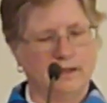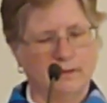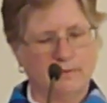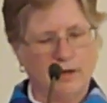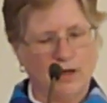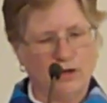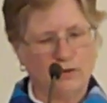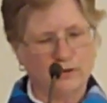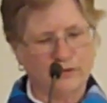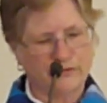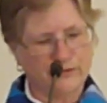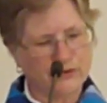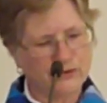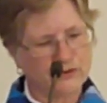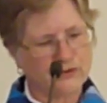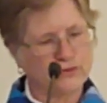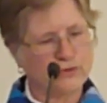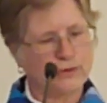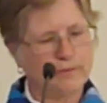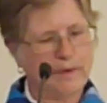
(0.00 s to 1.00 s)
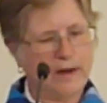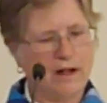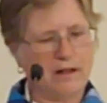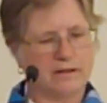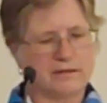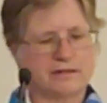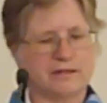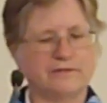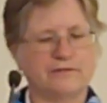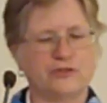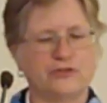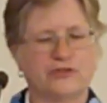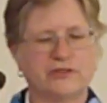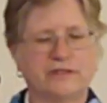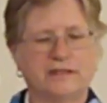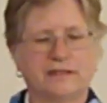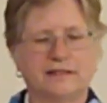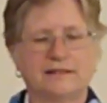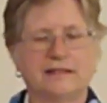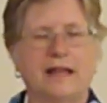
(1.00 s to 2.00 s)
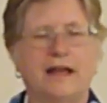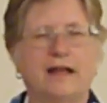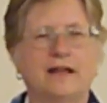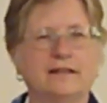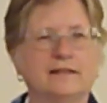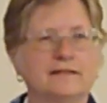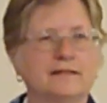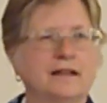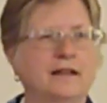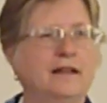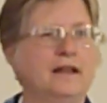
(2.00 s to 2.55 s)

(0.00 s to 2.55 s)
Paul refers to Apollos in verse 6 as,